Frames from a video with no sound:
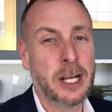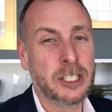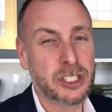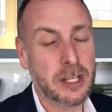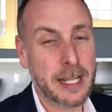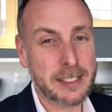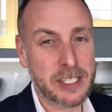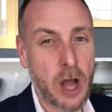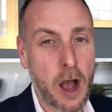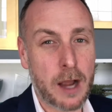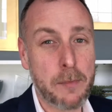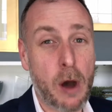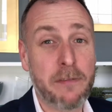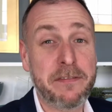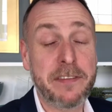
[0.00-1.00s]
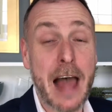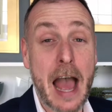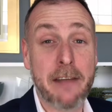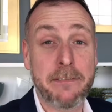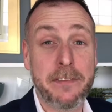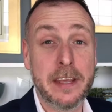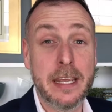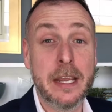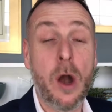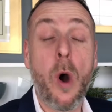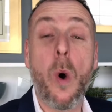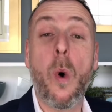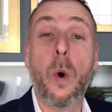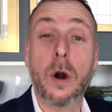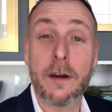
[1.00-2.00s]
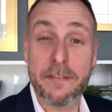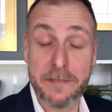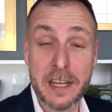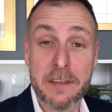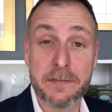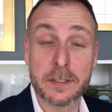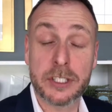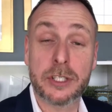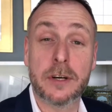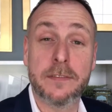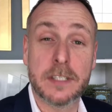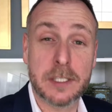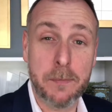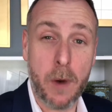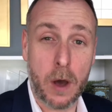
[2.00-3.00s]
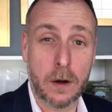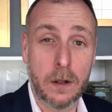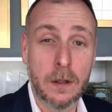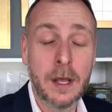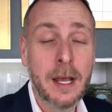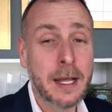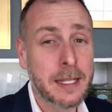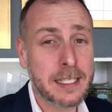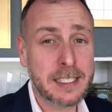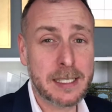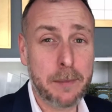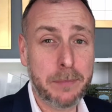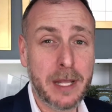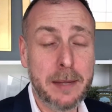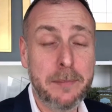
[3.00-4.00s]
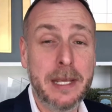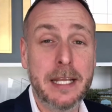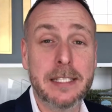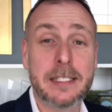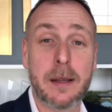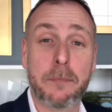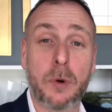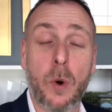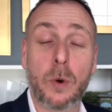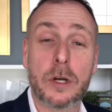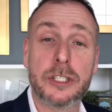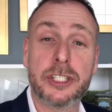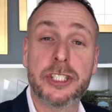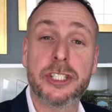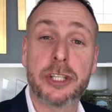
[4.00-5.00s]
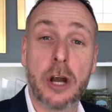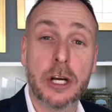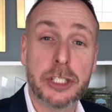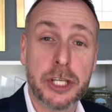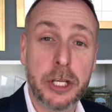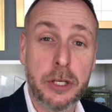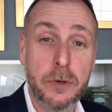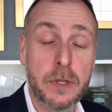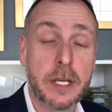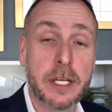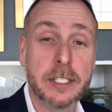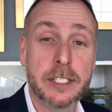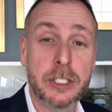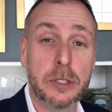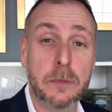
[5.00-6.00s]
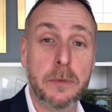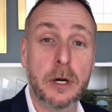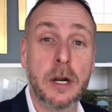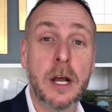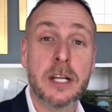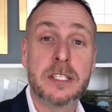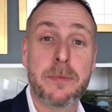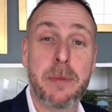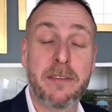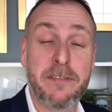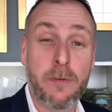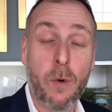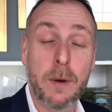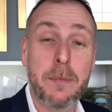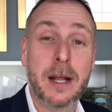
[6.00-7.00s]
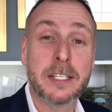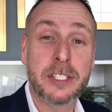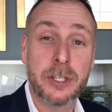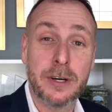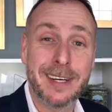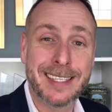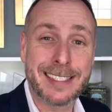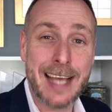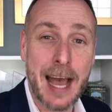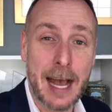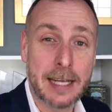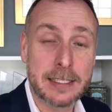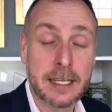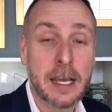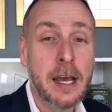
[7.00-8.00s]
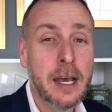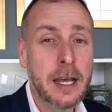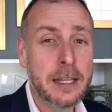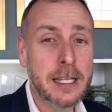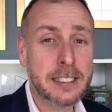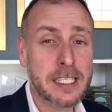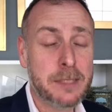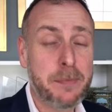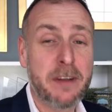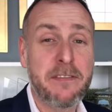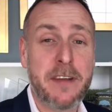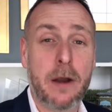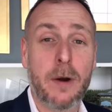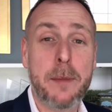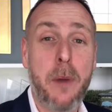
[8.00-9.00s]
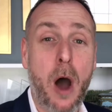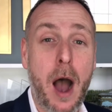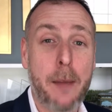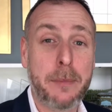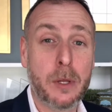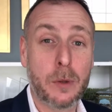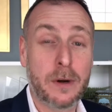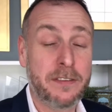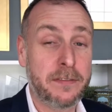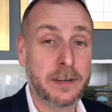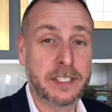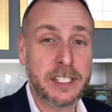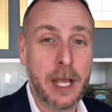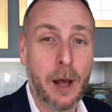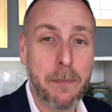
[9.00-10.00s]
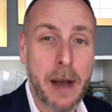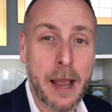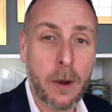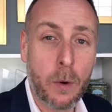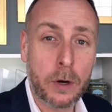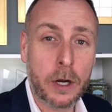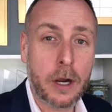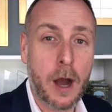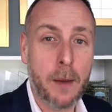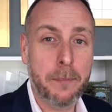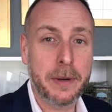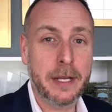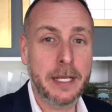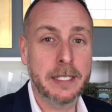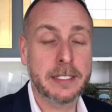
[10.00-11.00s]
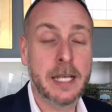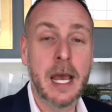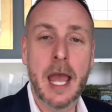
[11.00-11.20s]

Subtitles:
So let's talk about flat fee or a fee for service model. This simply means a brokerage is charging you, the consumer, to perform a certain task. This has been very popular for sale by owner companies